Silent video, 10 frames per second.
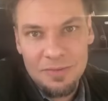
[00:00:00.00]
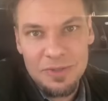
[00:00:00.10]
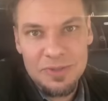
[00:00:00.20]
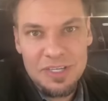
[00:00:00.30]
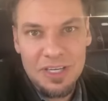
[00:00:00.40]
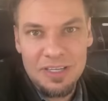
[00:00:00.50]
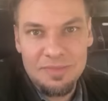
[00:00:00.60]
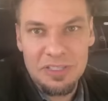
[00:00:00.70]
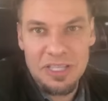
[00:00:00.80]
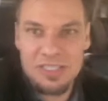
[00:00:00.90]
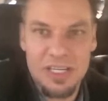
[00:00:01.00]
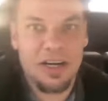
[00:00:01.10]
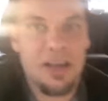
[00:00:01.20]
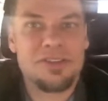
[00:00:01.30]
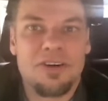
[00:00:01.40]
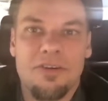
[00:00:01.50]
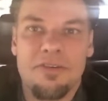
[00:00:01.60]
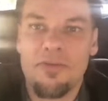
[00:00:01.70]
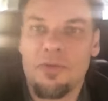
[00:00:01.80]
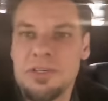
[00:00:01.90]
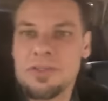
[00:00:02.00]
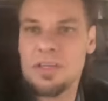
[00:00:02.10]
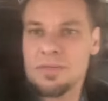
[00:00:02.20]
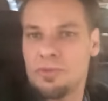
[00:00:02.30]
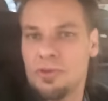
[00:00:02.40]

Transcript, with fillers: We'll see. But they sent a nice car for me, so that's